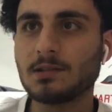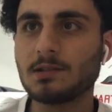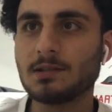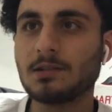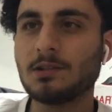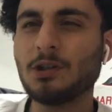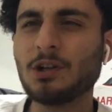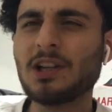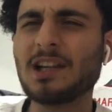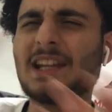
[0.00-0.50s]

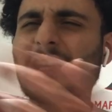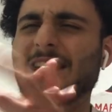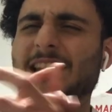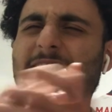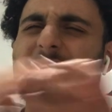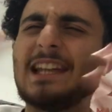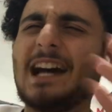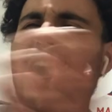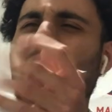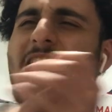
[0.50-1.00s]
Look
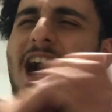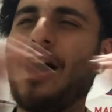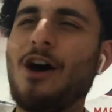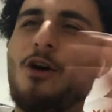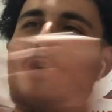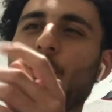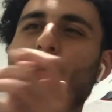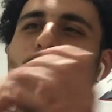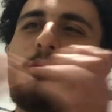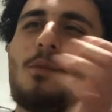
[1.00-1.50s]
at that.
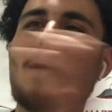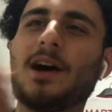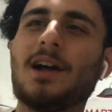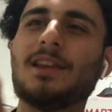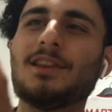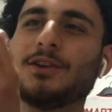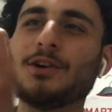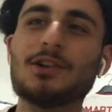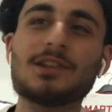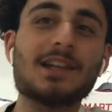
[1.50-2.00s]
Oh my
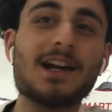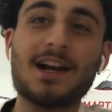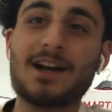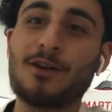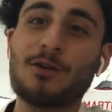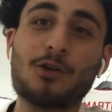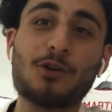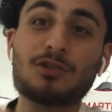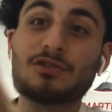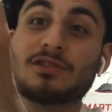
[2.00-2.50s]
Lord. That
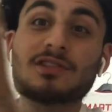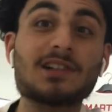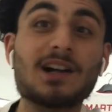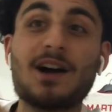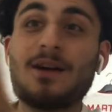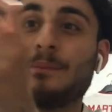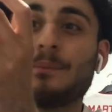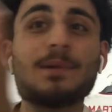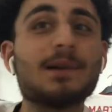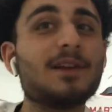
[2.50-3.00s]
cross is
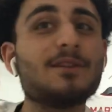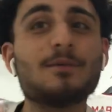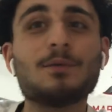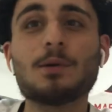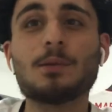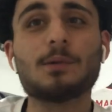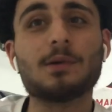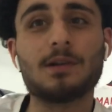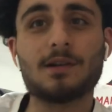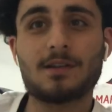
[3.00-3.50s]

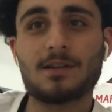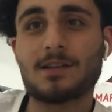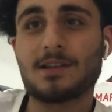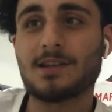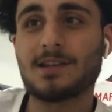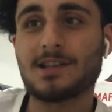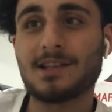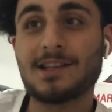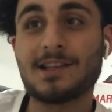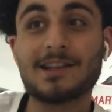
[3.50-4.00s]
unbelievable, bro.
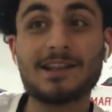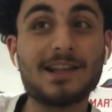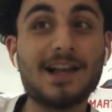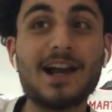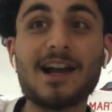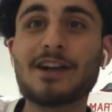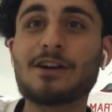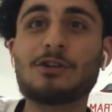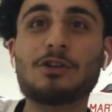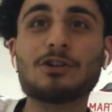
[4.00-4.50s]

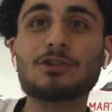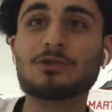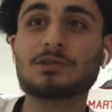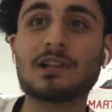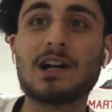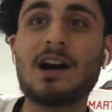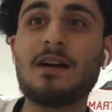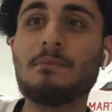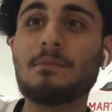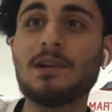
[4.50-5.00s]
That cross was
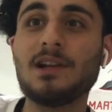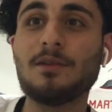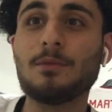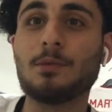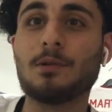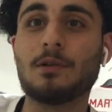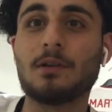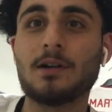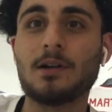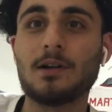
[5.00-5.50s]

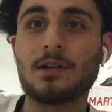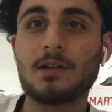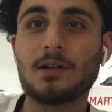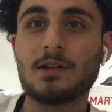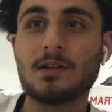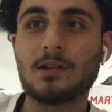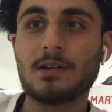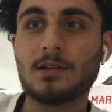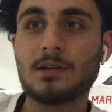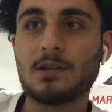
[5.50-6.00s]
unbelievable.
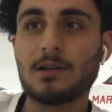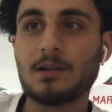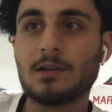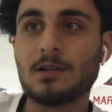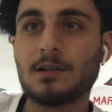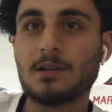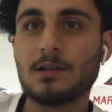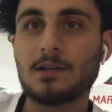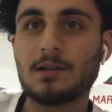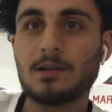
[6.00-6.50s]

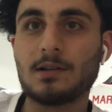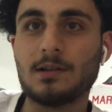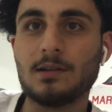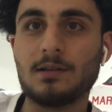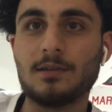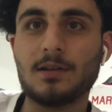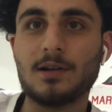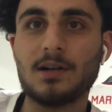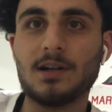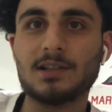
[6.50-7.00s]

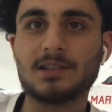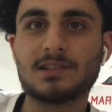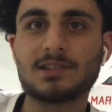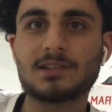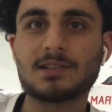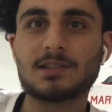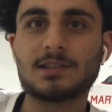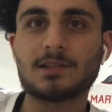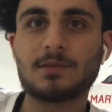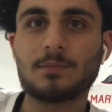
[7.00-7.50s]

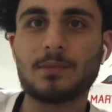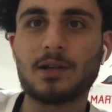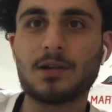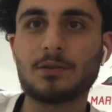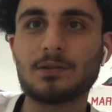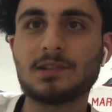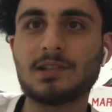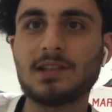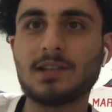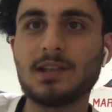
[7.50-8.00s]
Nice.
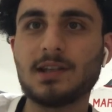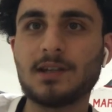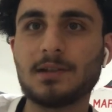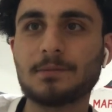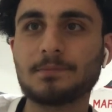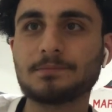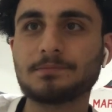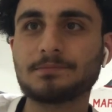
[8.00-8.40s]
Penalty there.